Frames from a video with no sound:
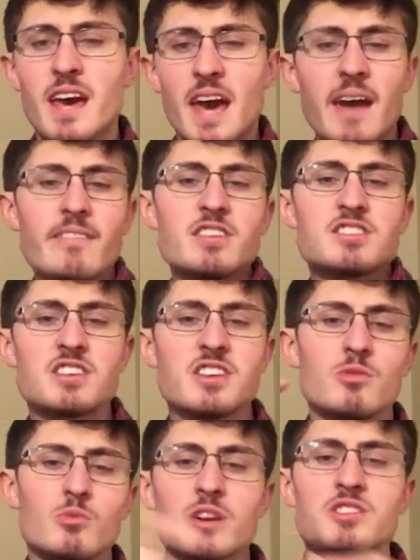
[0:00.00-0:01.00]
Have you seen
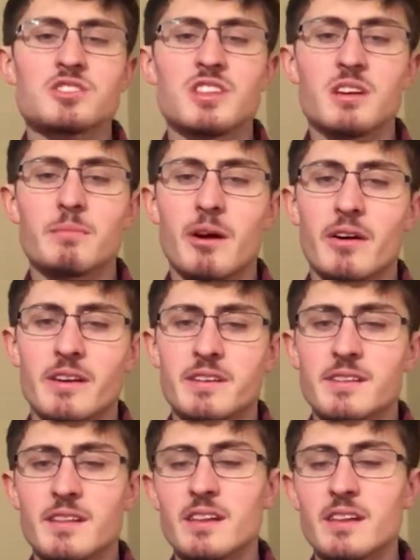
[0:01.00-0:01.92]
it? What did you think about it?